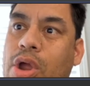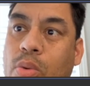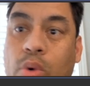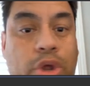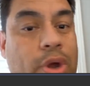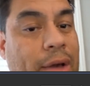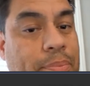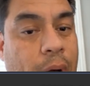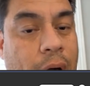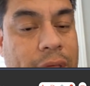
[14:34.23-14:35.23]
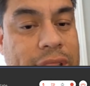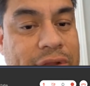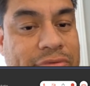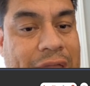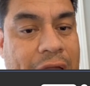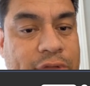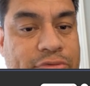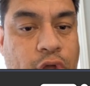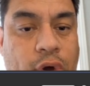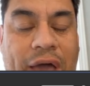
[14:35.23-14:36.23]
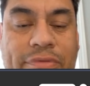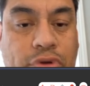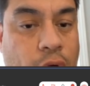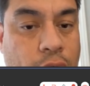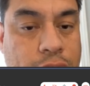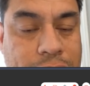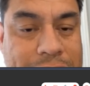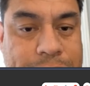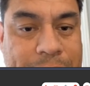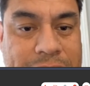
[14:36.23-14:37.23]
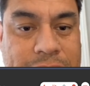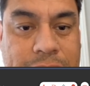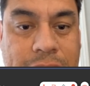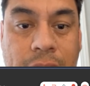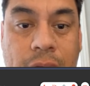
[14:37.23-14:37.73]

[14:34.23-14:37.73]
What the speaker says: where you have positive cash flow after all your expenses.